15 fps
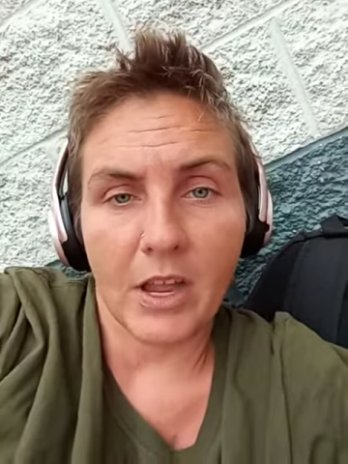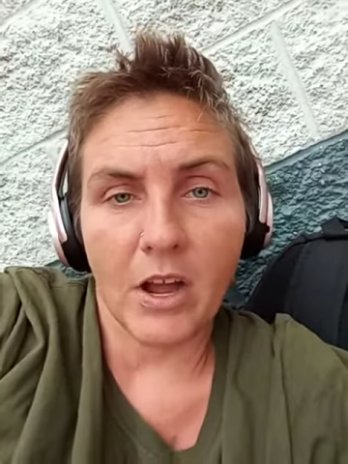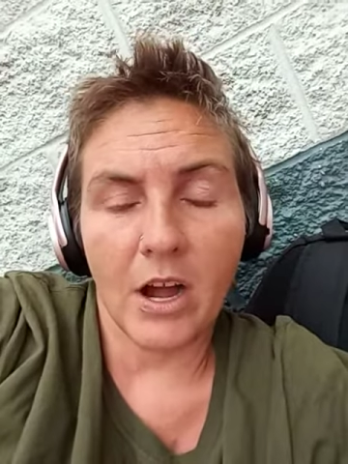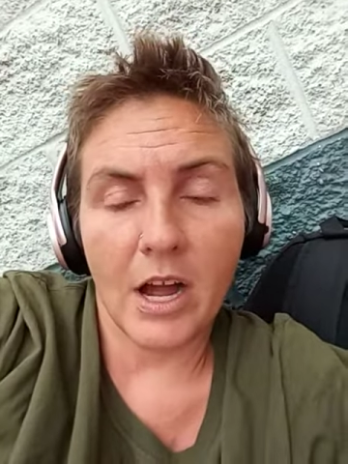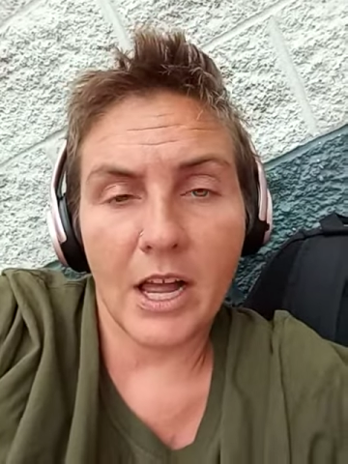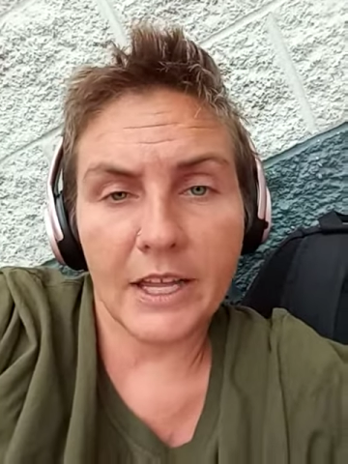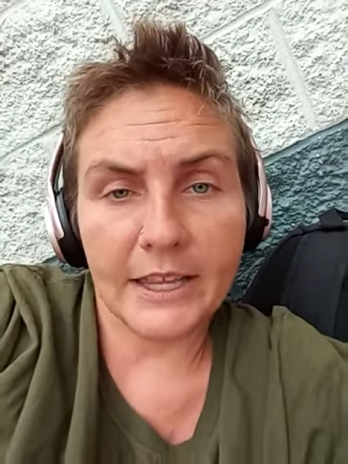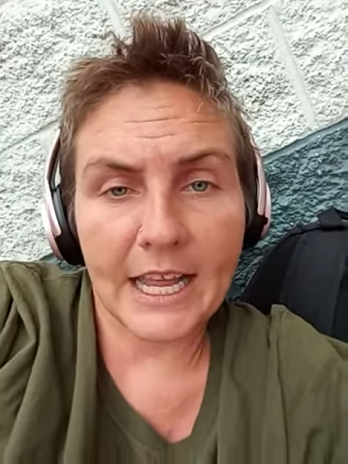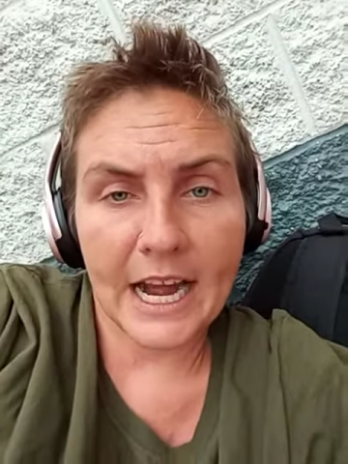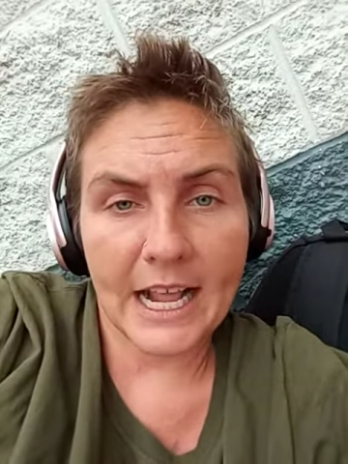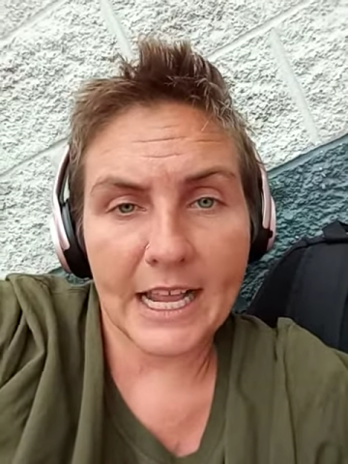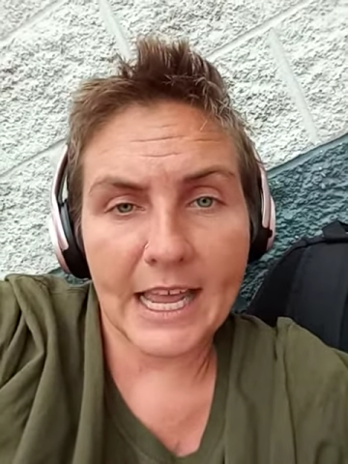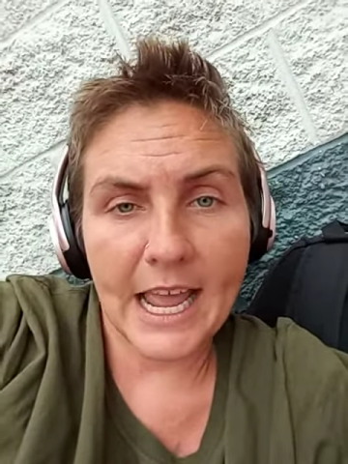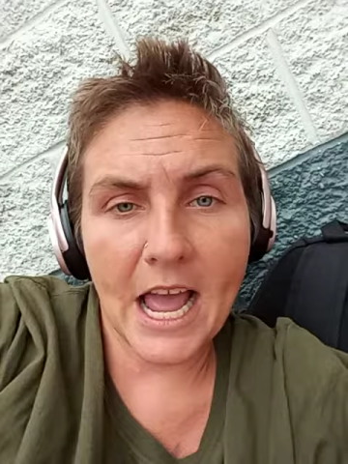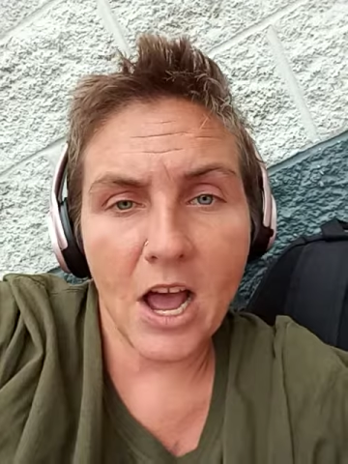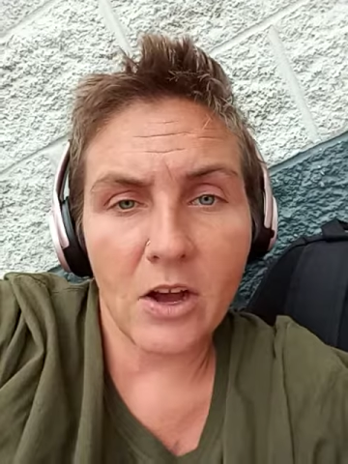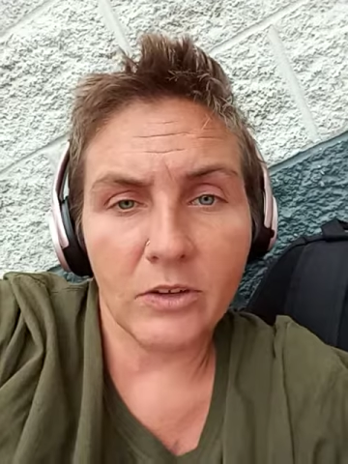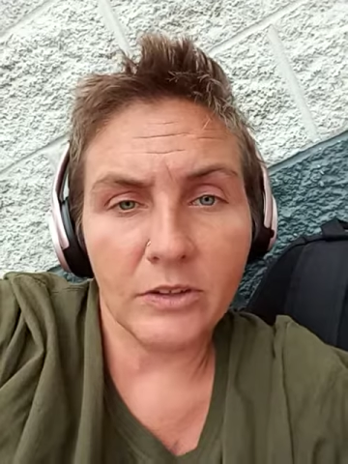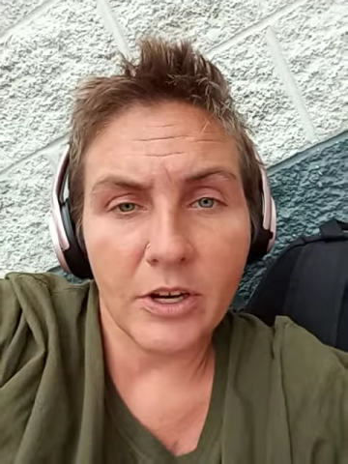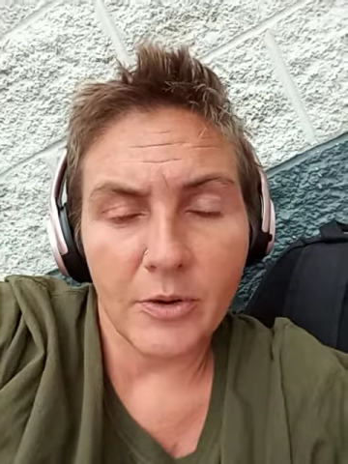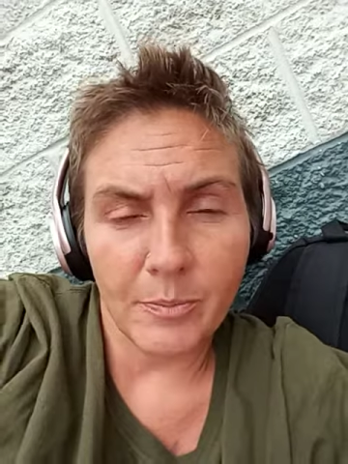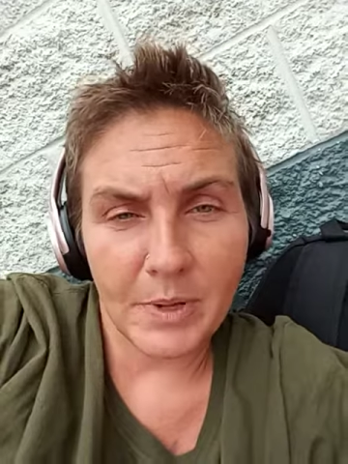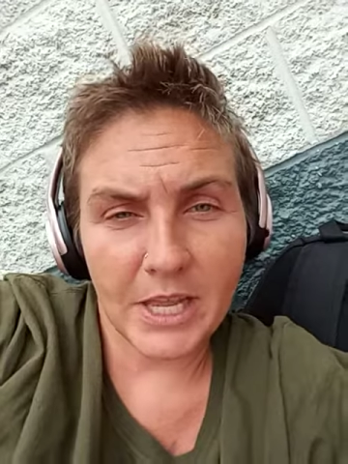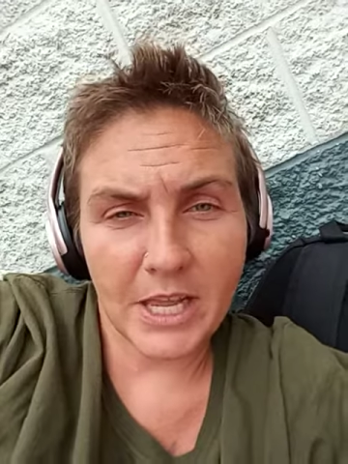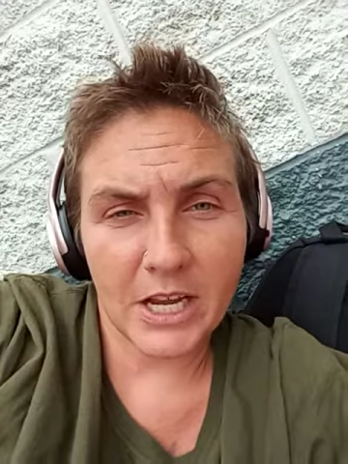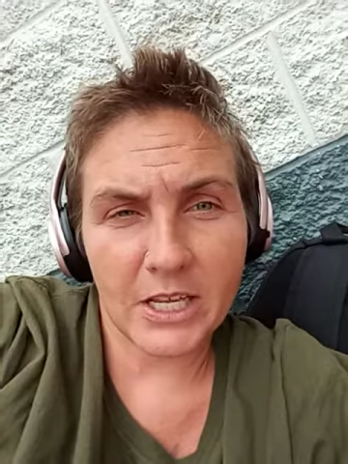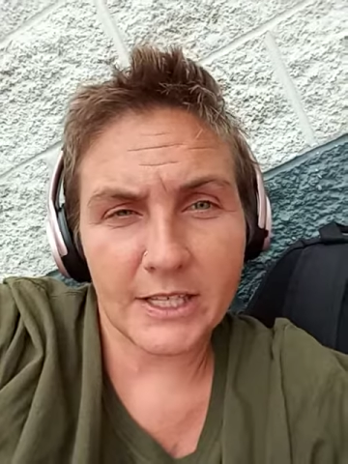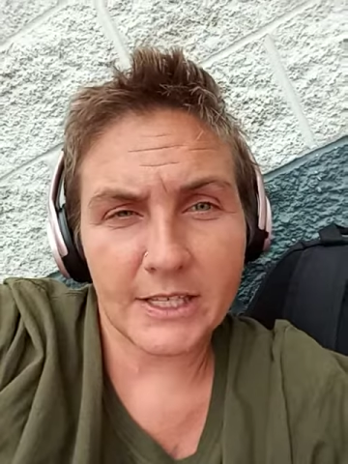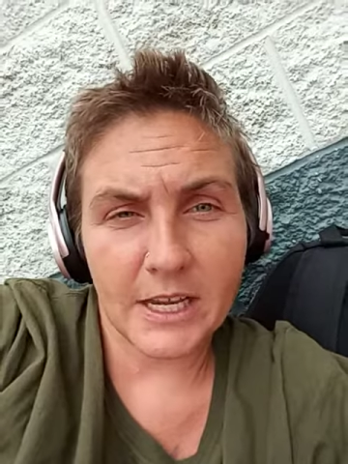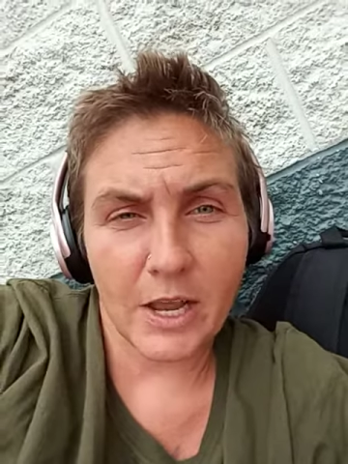on that account
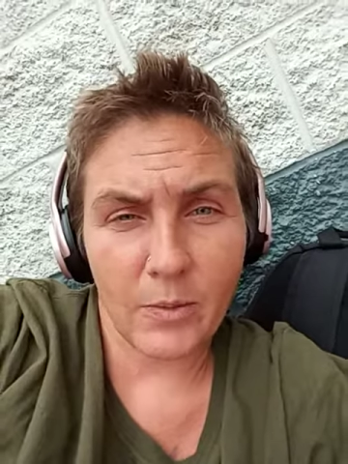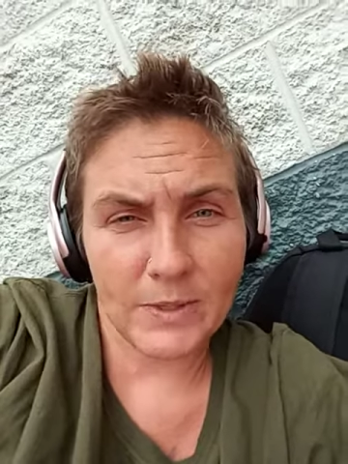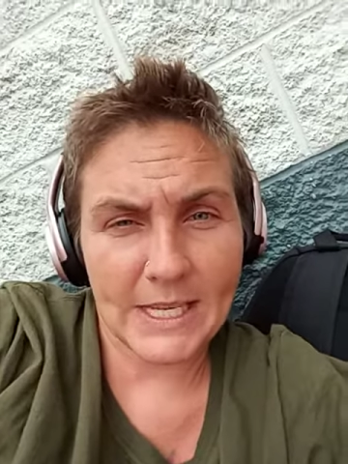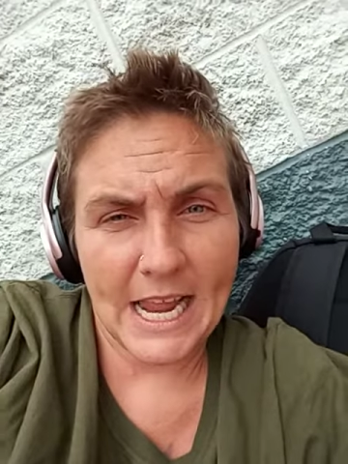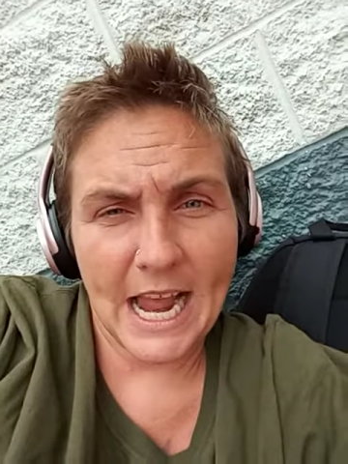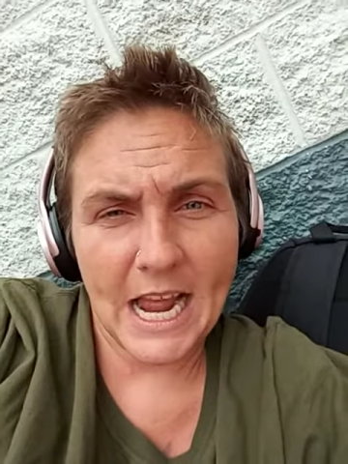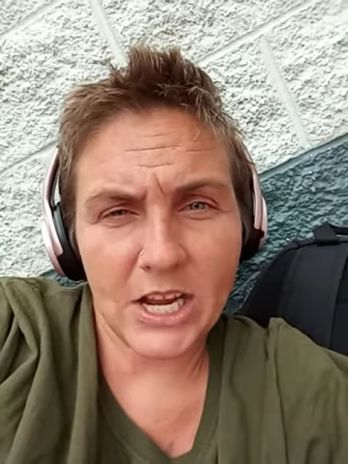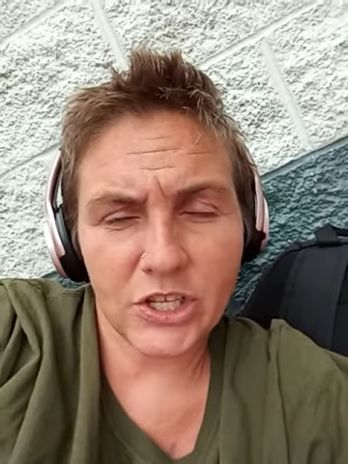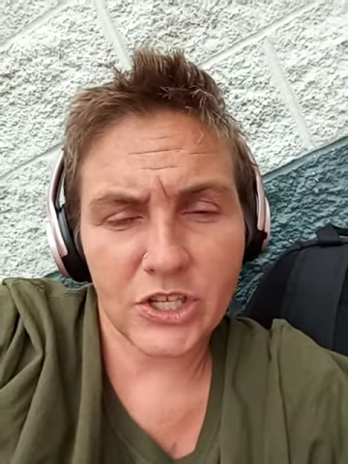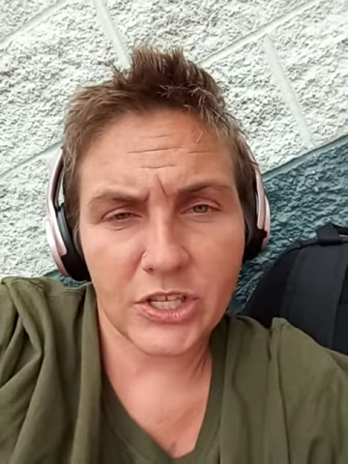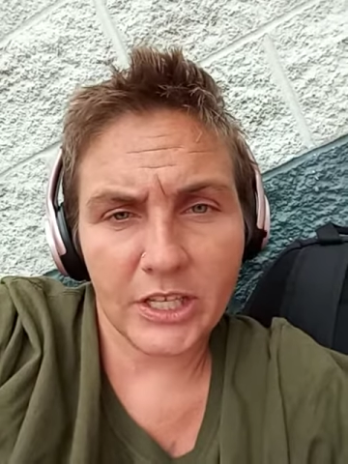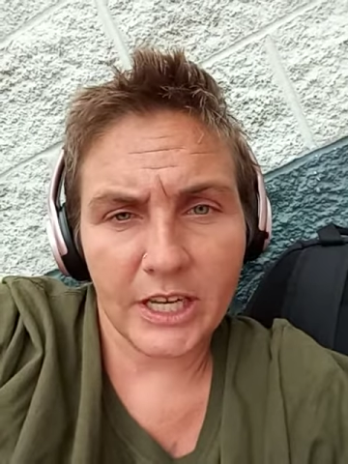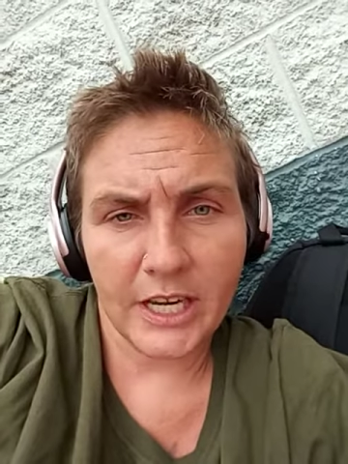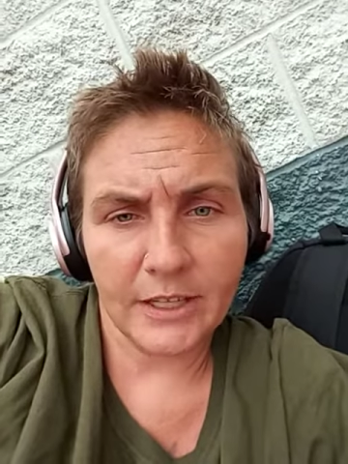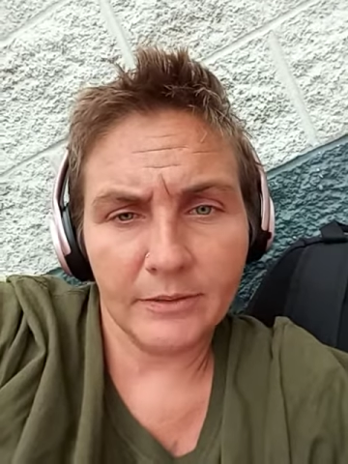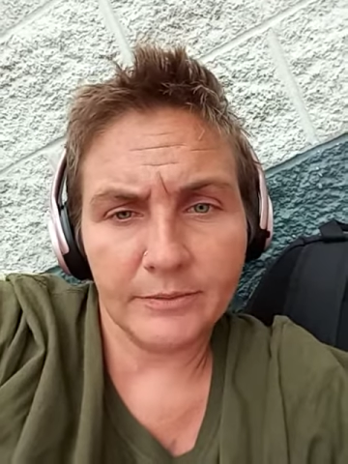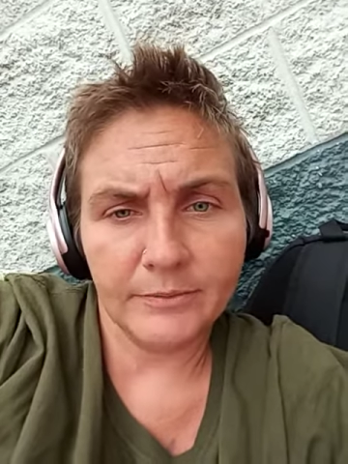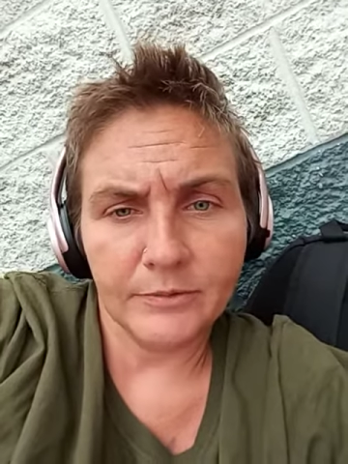because it was Ashley,